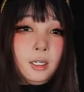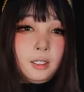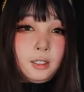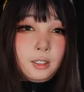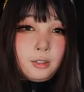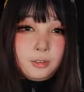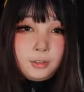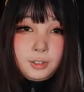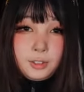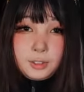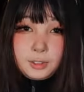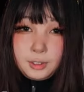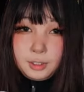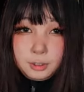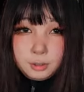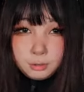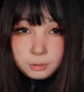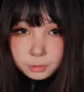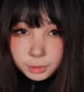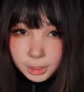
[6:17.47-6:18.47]
there's this
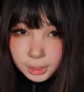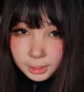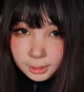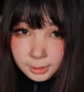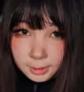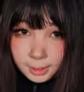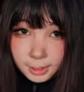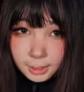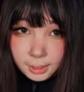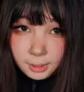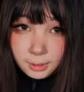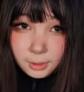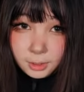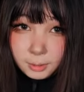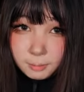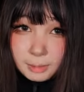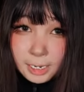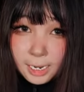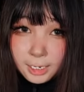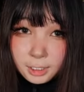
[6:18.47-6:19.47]
little green light on
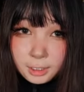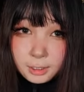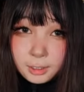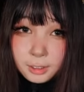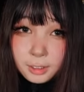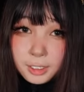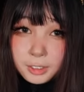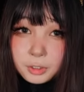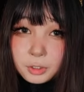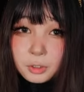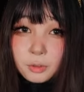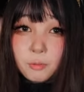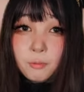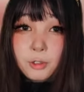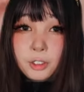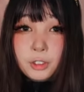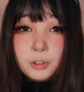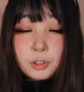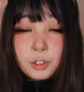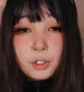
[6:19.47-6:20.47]
the back of the laser.
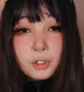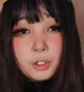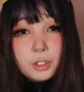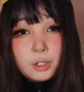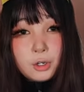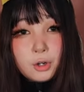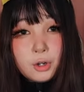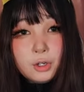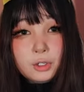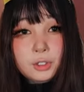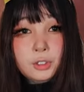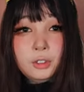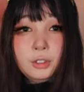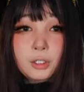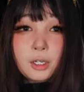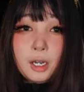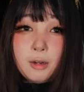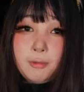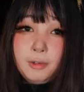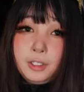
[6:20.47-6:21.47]
When you turn it on,
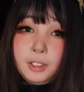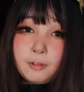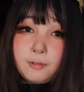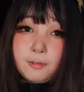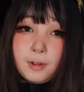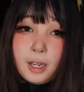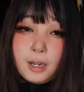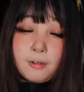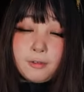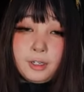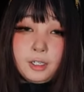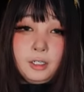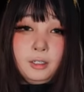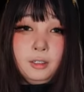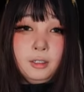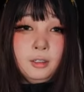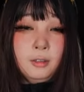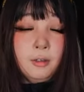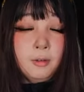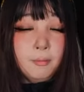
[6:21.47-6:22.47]
not when you're firing,
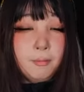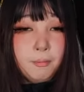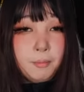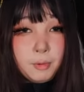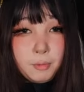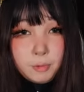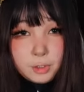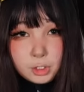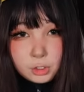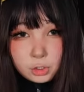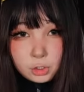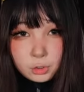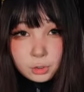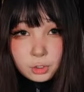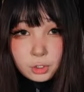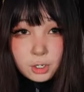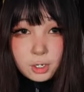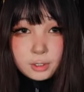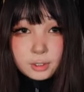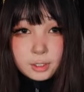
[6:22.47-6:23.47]
but when you turn
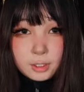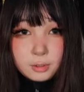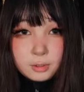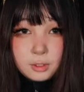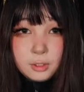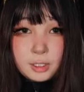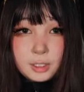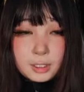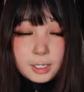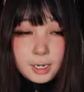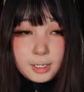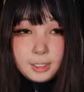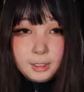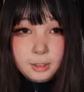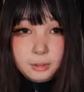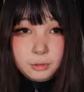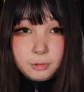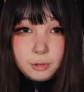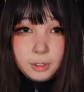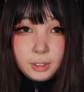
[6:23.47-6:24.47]
it on, there's a tiny
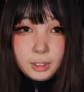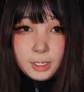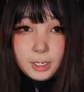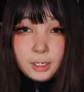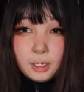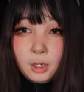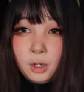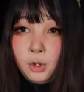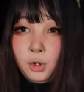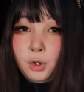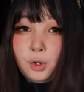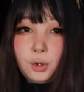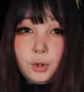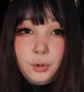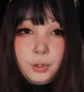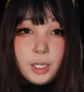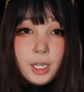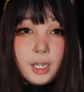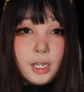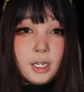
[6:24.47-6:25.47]
little green light.
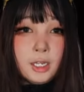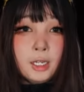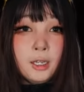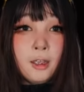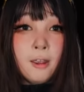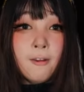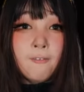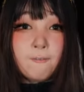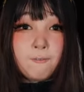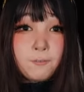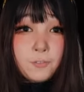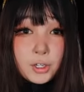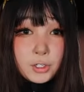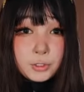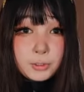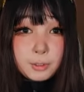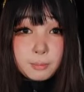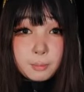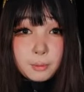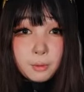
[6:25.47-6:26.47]
Okay,
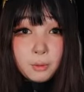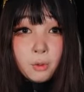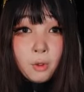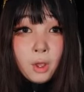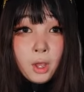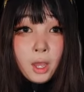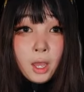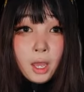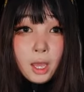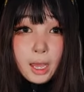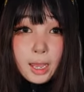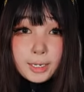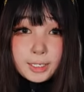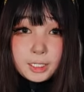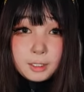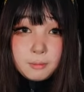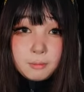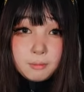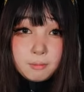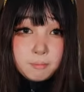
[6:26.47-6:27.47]
fixable. I
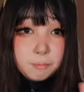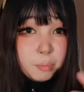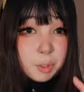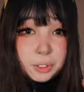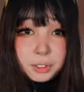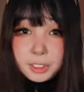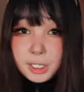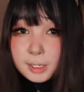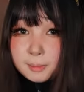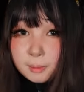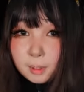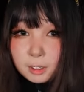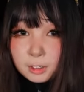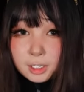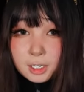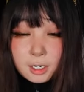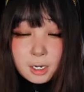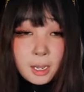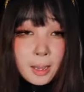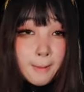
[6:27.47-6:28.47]
can put a tape on
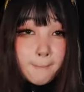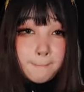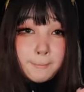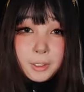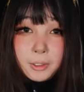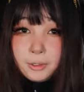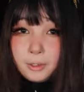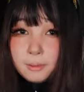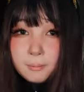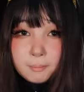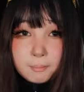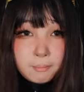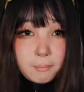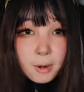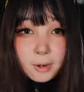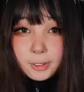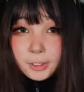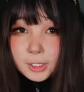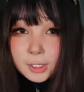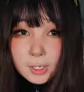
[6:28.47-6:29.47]
it, put a
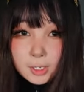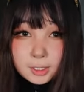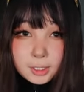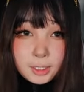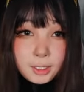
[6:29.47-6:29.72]
marker on